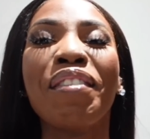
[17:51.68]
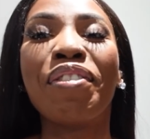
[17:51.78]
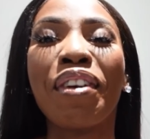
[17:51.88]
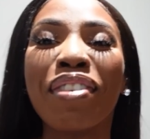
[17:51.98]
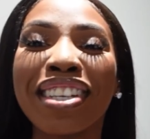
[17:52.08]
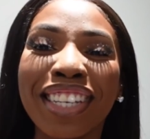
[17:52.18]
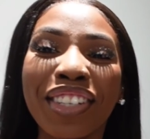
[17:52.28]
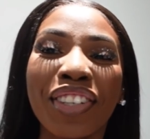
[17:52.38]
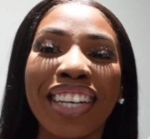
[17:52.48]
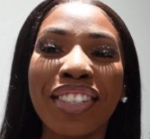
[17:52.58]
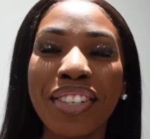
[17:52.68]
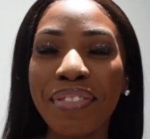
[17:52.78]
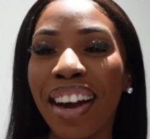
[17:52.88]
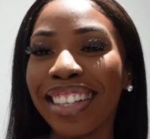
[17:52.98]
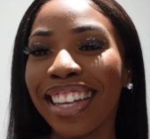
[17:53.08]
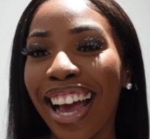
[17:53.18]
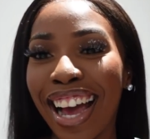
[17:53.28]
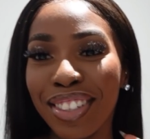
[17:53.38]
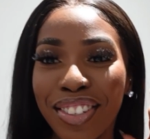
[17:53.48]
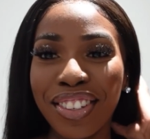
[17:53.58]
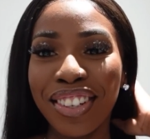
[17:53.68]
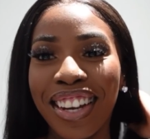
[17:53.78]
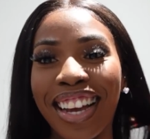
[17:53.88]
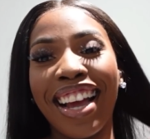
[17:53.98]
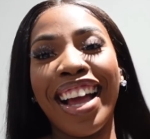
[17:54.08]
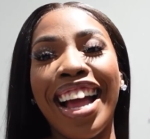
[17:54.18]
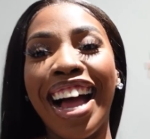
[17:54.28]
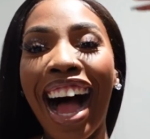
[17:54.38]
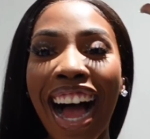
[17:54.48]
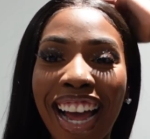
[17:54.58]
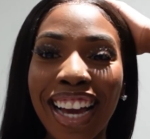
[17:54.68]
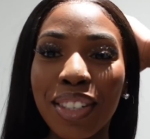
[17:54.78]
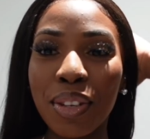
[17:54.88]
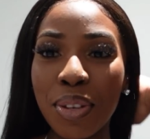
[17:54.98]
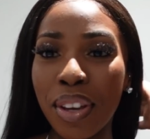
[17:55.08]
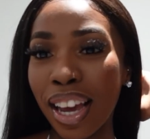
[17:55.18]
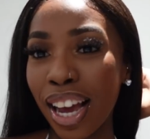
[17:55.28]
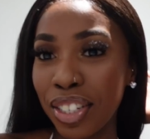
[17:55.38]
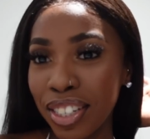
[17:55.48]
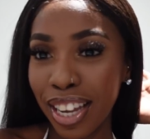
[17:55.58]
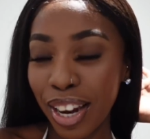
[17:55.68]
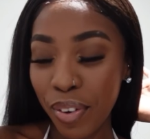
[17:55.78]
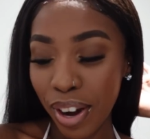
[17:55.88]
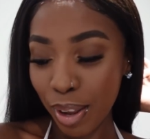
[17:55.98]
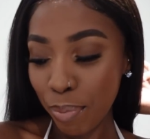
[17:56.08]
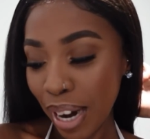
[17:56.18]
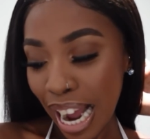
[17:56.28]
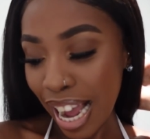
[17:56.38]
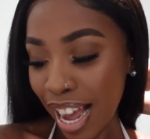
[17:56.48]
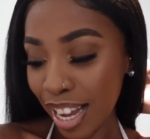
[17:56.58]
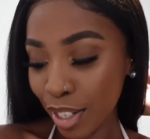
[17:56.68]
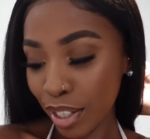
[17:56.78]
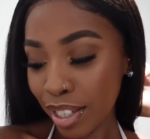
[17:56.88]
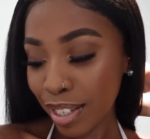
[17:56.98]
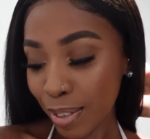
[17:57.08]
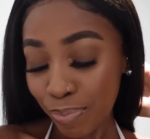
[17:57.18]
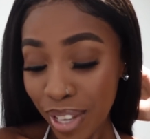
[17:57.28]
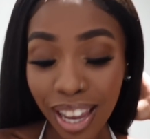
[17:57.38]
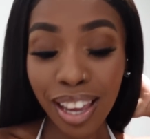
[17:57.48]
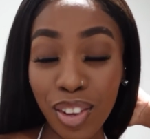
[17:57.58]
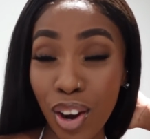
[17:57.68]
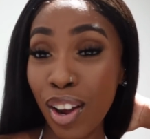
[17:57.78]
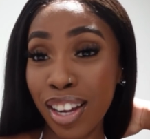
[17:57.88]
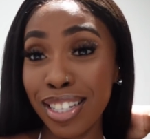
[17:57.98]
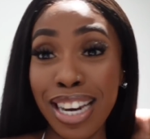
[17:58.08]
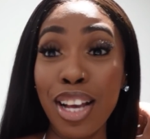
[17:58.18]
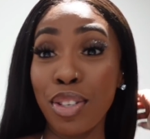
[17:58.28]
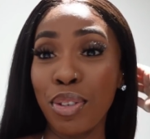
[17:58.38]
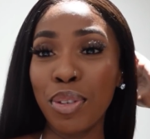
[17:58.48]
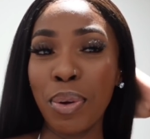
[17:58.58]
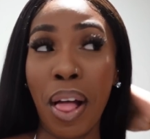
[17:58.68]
Yo, Boob was literally just right there, had to. Aya is also here, guys. She's getting ready, but Aya is taking the longest, as usual.